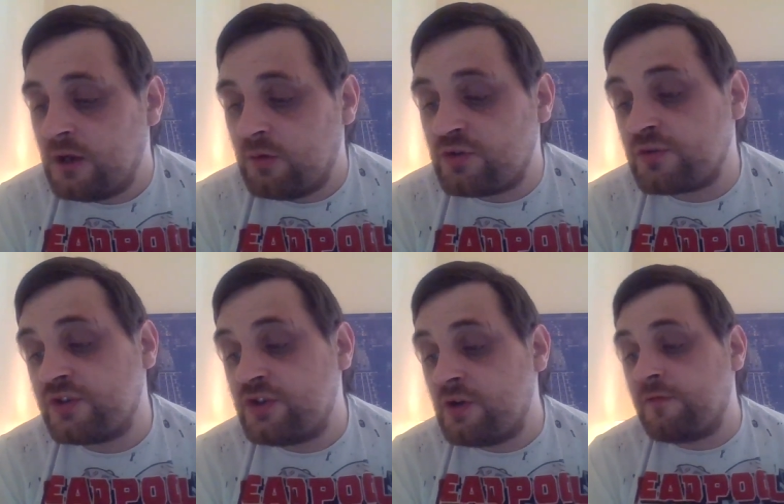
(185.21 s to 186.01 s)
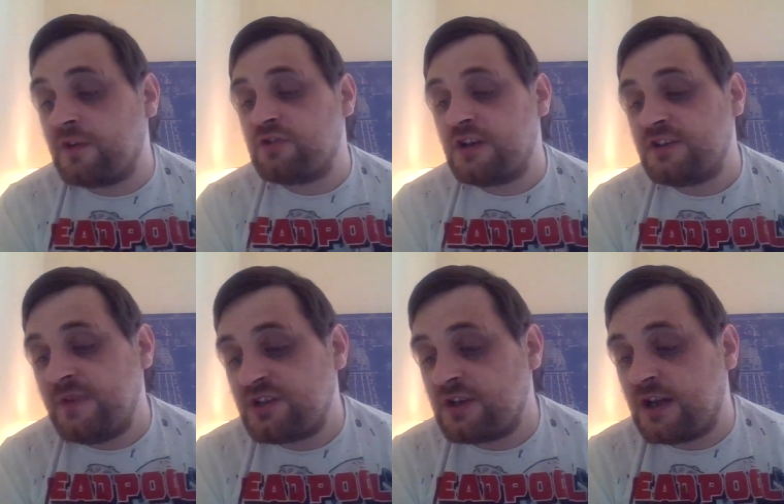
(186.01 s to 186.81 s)
which was due for
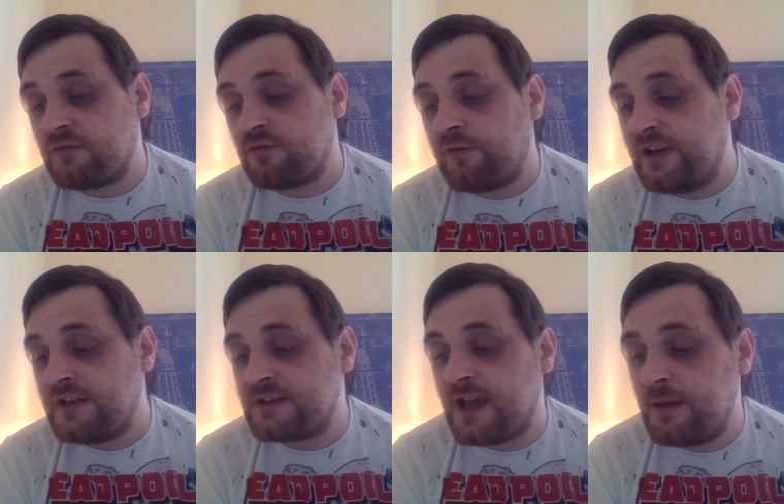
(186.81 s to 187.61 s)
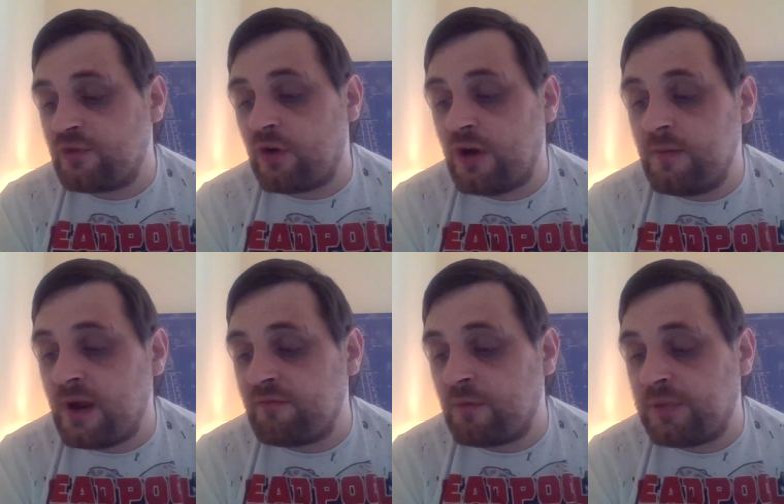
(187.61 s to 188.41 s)
transmission at roughly the same time
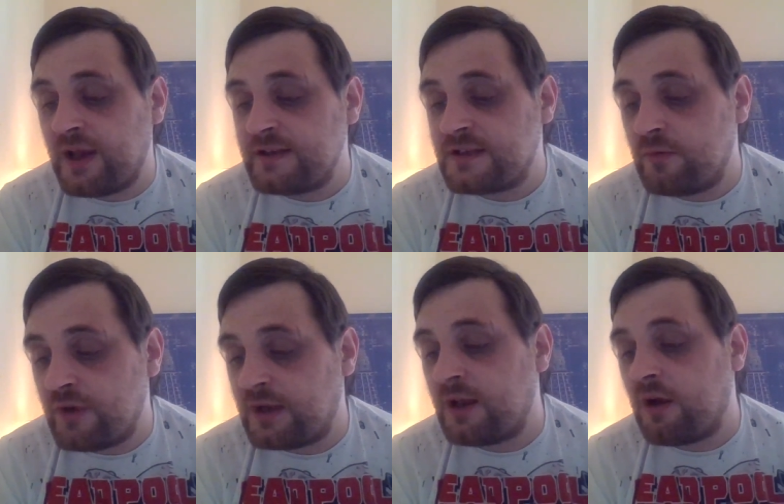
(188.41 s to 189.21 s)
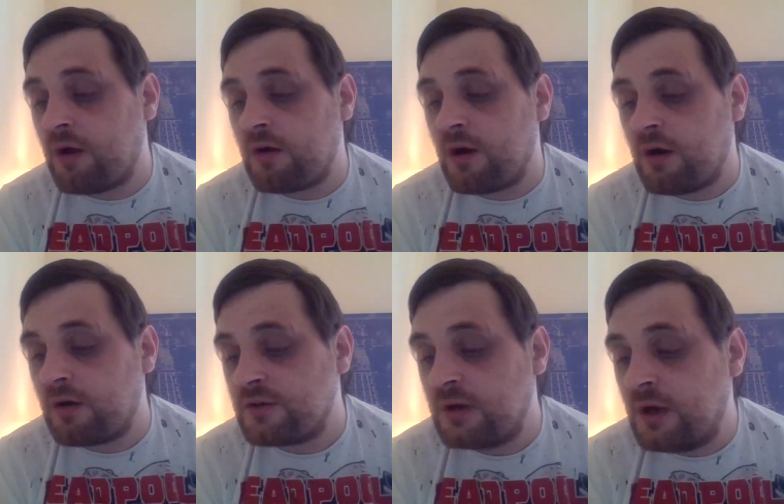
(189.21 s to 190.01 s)
and replaced it with the horror